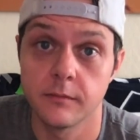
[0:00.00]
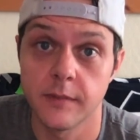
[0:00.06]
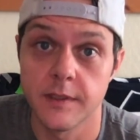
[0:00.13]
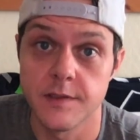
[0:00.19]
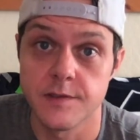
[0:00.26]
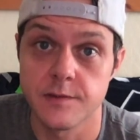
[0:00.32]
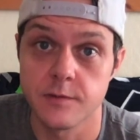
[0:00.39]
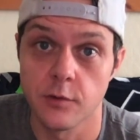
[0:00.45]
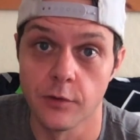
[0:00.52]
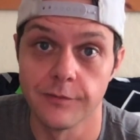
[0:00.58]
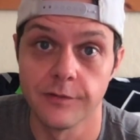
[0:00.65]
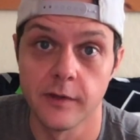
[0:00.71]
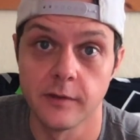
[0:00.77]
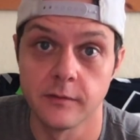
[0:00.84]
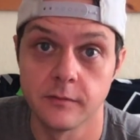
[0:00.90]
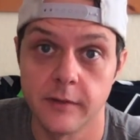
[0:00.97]
his
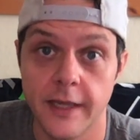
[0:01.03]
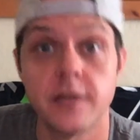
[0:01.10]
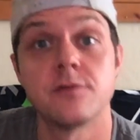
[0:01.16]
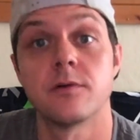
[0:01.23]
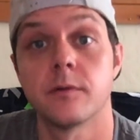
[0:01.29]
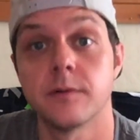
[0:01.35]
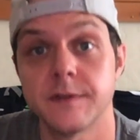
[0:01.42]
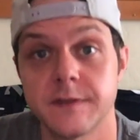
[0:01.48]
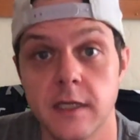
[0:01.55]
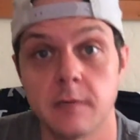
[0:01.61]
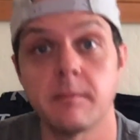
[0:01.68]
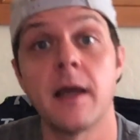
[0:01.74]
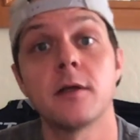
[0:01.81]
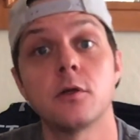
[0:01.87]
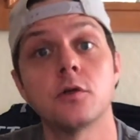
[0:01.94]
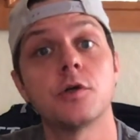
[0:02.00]
girlfriend Adria would say.
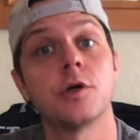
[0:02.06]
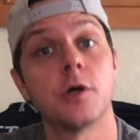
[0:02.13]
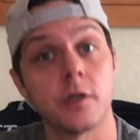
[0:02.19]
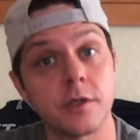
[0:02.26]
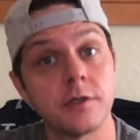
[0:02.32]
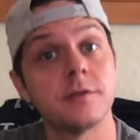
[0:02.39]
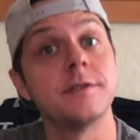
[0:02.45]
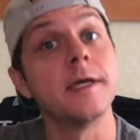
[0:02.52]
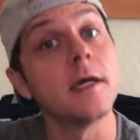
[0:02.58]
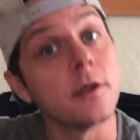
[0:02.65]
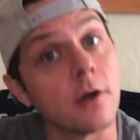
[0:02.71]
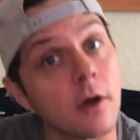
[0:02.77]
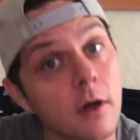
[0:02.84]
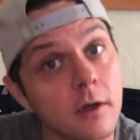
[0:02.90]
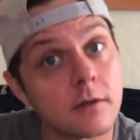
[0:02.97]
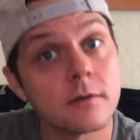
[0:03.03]
Michael Cook
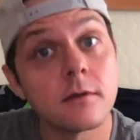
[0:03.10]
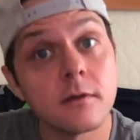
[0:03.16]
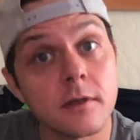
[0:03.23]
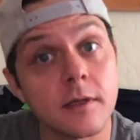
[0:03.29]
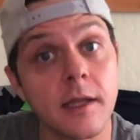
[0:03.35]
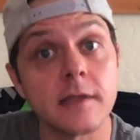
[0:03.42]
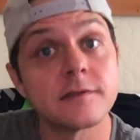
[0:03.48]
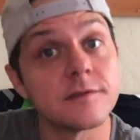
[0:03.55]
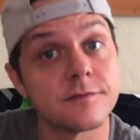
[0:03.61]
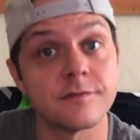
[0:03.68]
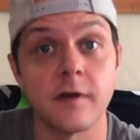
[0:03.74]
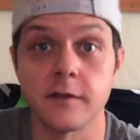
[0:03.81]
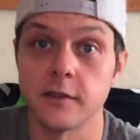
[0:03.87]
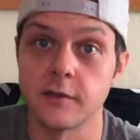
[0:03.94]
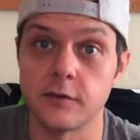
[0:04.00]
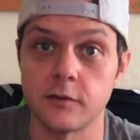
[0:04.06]
dinner. And that's a
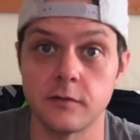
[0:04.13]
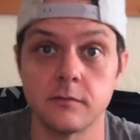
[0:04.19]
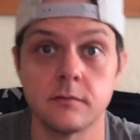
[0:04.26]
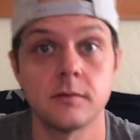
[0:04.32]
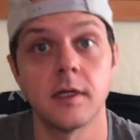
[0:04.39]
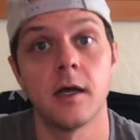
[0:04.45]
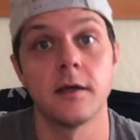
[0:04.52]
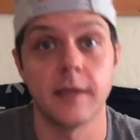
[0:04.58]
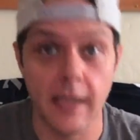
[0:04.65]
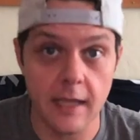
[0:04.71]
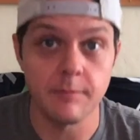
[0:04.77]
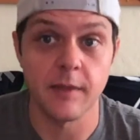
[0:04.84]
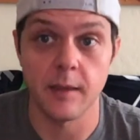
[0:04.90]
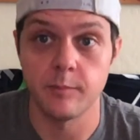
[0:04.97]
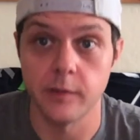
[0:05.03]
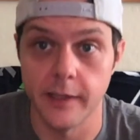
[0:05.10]
fun little game
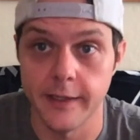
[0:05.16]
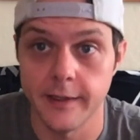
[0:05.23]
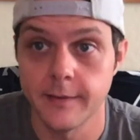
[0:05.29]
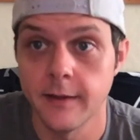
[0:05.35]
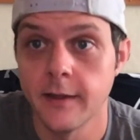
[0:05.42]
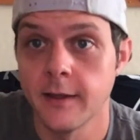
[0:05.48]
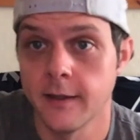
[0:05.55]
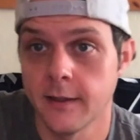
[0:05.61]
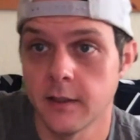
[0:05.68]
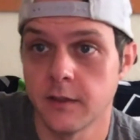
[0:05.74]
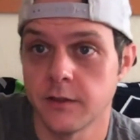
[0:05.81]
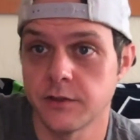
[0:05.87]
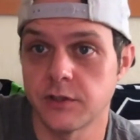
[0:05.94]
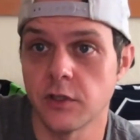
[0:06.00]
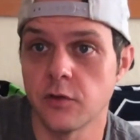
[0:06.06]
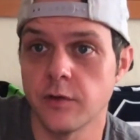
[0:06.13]
they play.
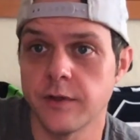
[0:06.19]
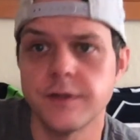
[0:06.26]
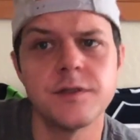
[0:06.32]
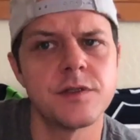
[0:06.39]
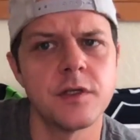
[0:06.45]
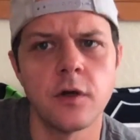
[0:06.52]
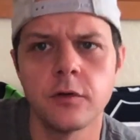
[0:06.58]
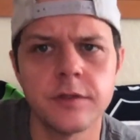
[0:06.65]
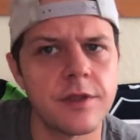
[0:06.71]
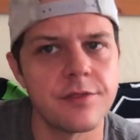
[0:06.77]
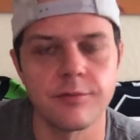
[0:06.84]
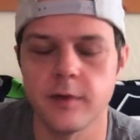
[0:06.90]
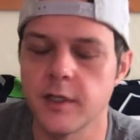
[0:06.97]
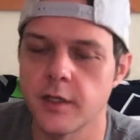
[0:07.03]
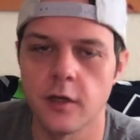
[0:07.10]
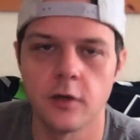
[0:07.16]
So he's the only
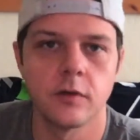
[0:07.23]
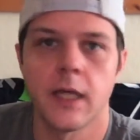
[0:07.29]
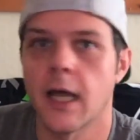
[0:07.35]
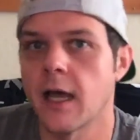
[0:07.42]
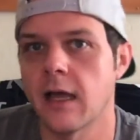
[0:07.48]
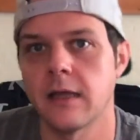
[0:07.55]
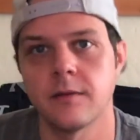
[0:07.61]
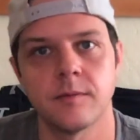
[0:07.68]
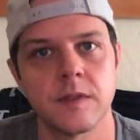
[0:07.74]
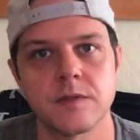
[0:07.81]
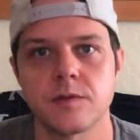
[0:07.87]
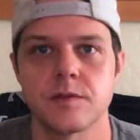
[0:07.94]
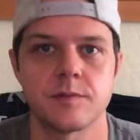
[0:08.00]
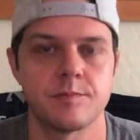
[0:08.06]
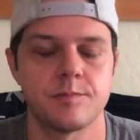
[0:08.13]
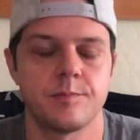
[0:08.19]
3-0 guy. This
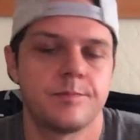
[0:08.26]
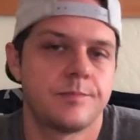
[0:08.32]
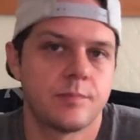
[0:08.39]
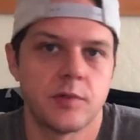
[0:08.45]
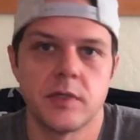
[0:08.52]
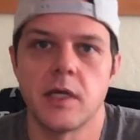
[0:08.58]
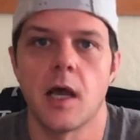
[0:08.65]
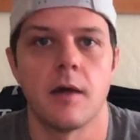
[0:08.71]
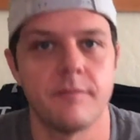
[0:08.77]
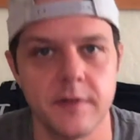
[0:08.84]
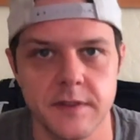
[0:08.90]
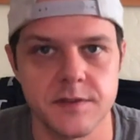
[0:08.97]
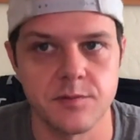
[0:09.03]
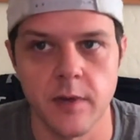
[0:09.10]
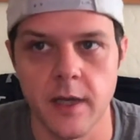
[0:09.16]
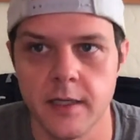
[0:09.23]
was pretty
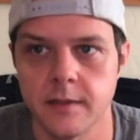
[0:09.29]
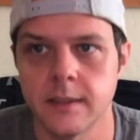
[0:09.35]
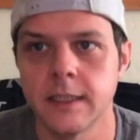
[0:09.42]
obvious, right?